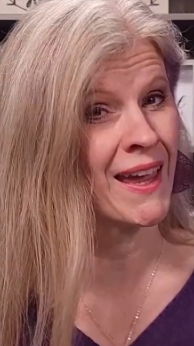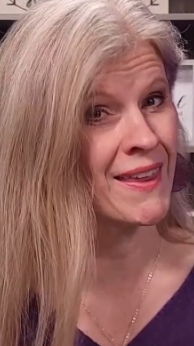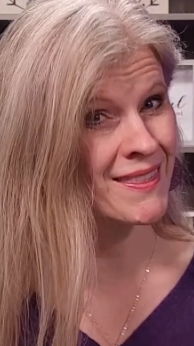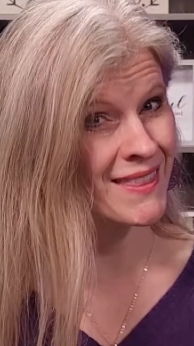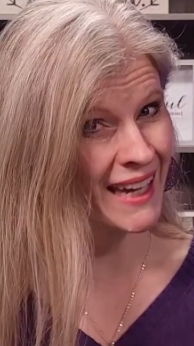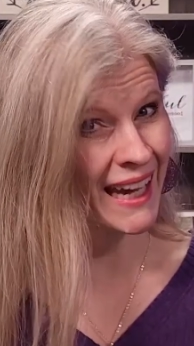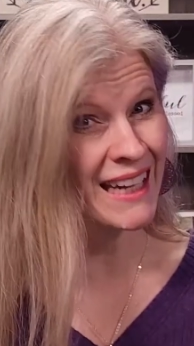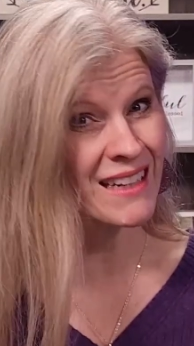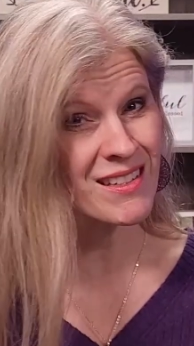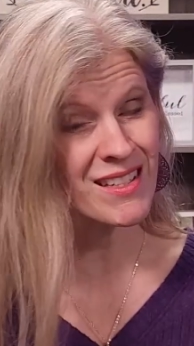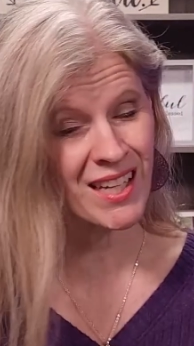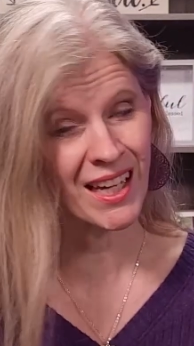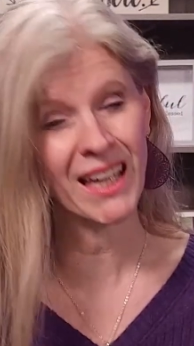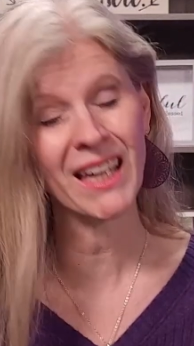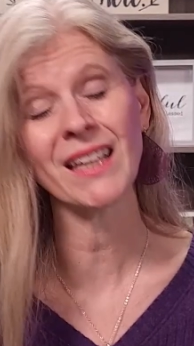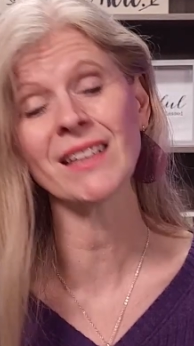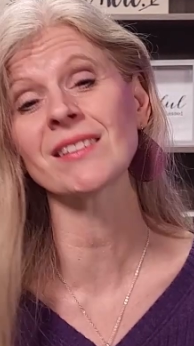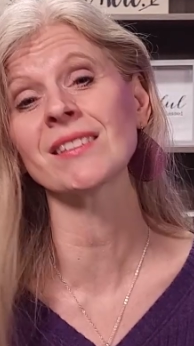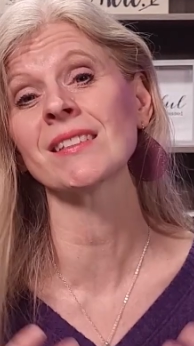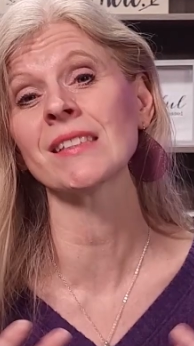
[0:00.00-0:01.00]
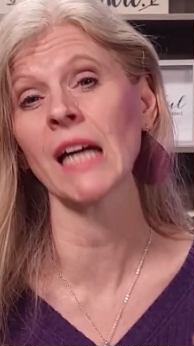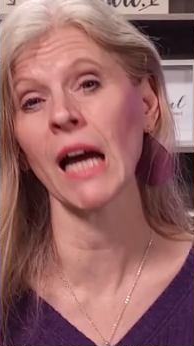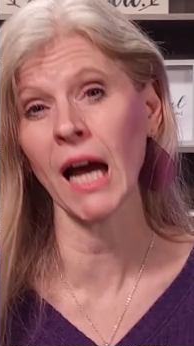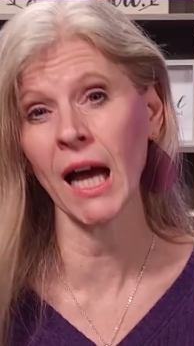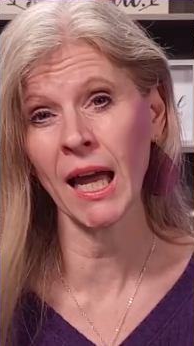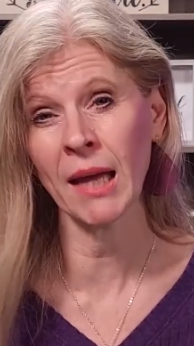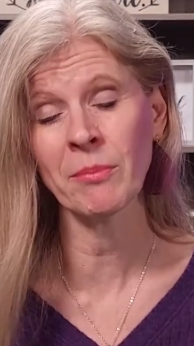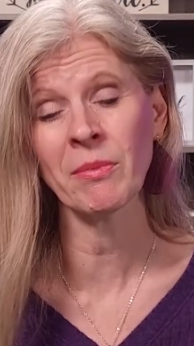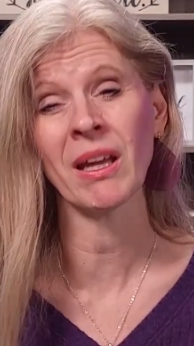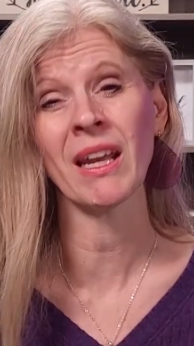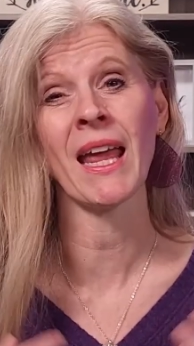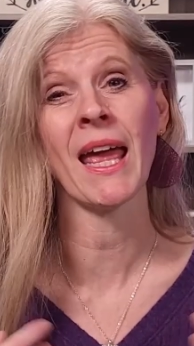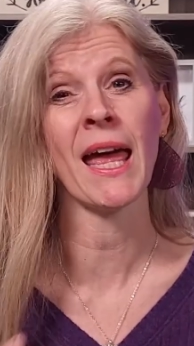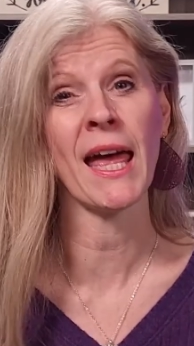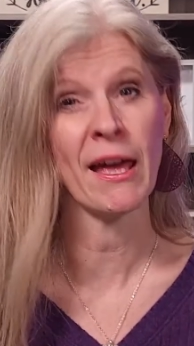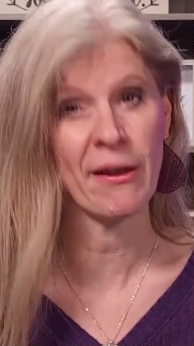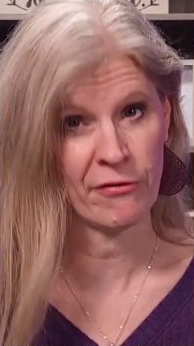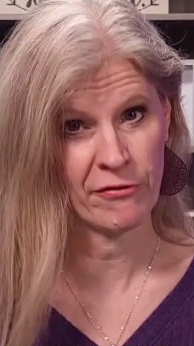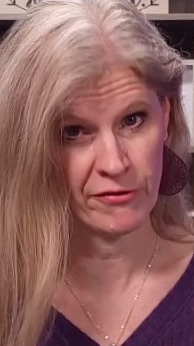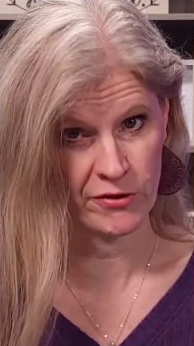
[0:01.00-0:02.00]
And that takes time and
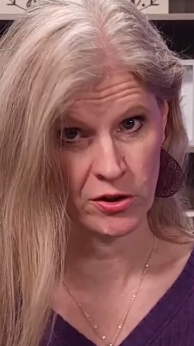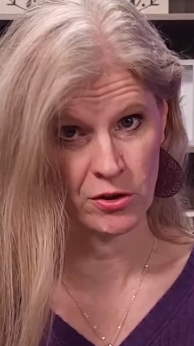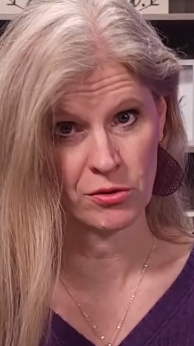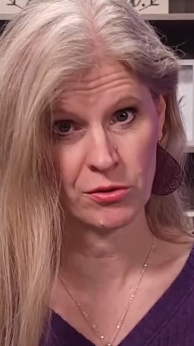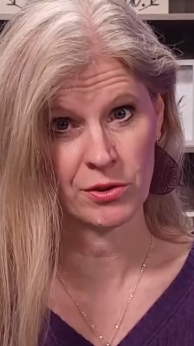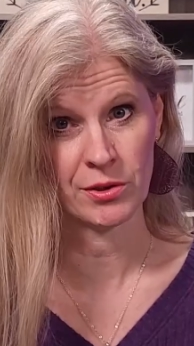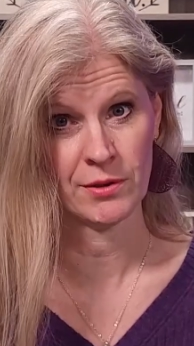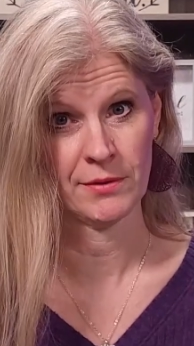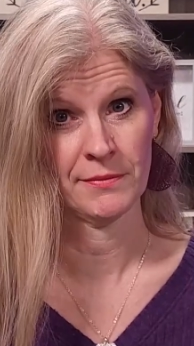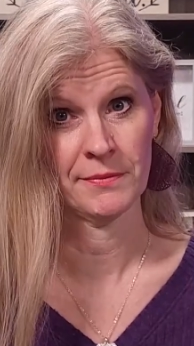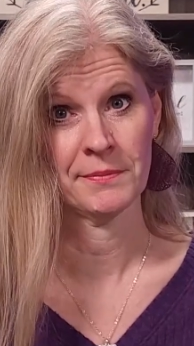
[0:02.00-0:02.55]
effort.